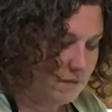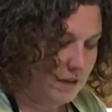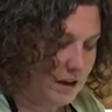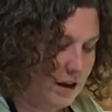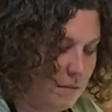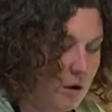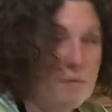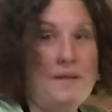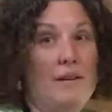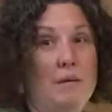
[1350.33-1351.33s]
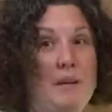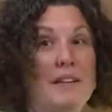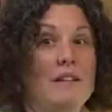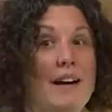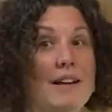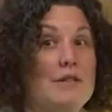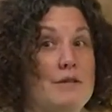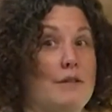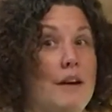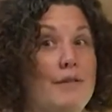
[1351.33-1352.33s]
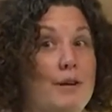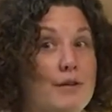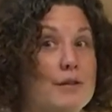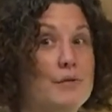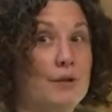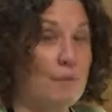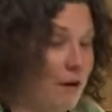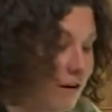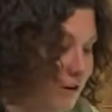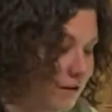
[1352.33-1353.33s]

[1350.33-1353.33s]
And I'm hoping there will be a little extra leftovers for tomorrow,